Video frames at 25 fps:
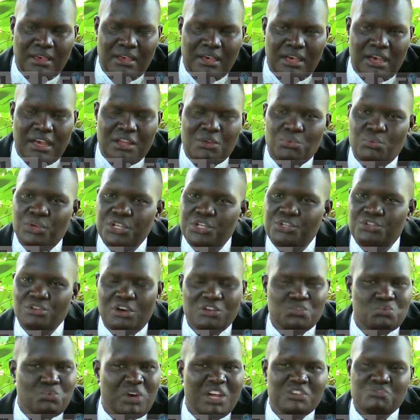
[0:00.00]
and we
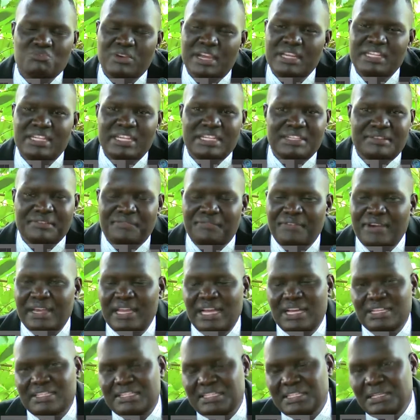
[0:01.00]
don't want to identify
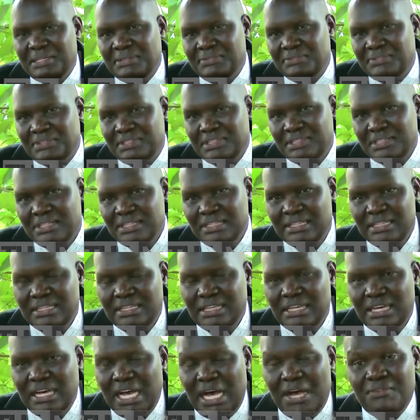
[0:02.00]
ourselves
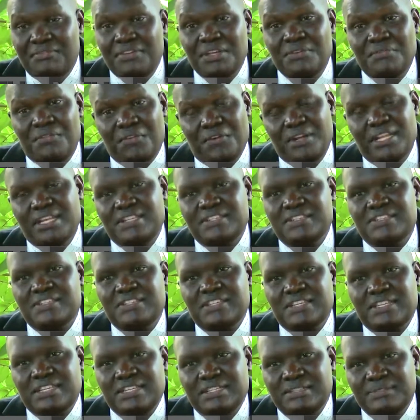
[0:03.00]
having fallen
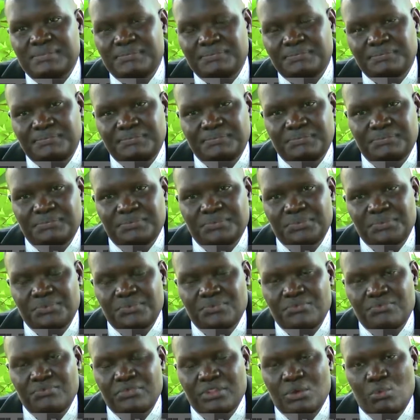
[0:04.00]
sick.
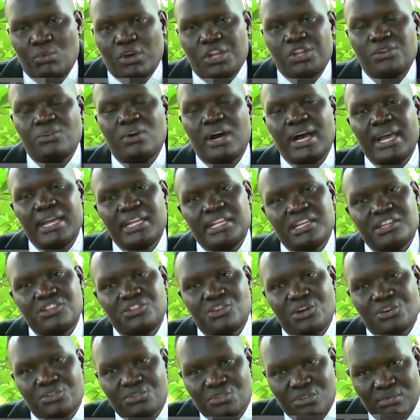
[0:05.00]
When you hide in
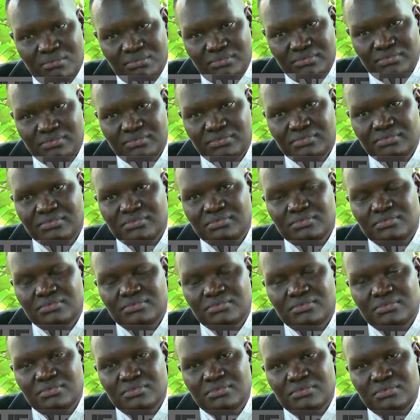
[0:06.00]
your room
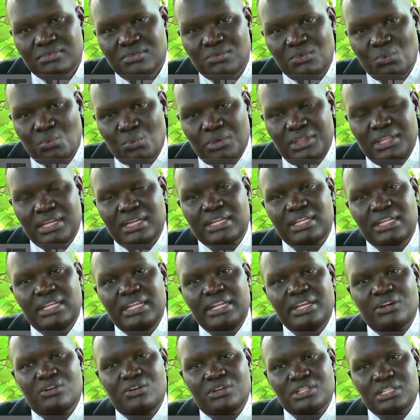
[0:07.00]
with the
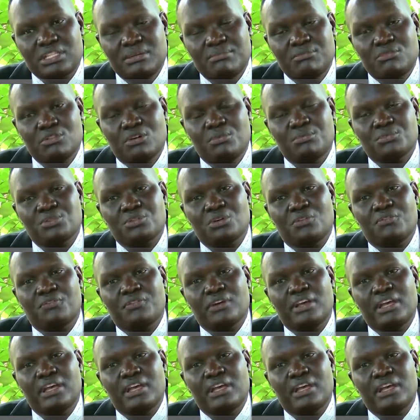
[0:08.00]
clinical symptoms of